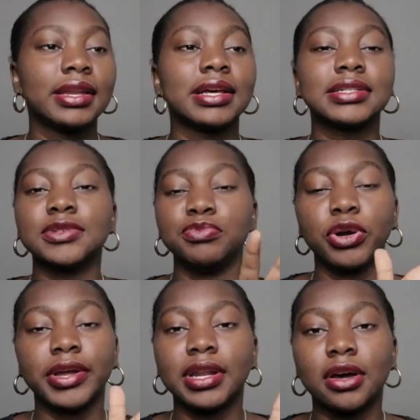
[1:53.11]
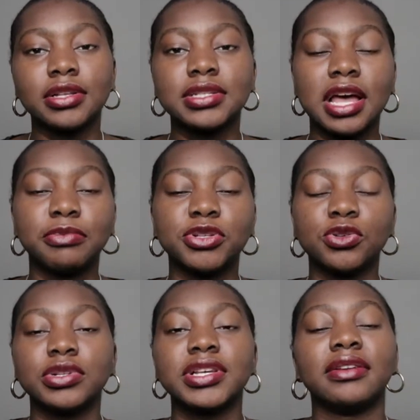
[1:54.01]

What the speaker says: that is broken down into episodes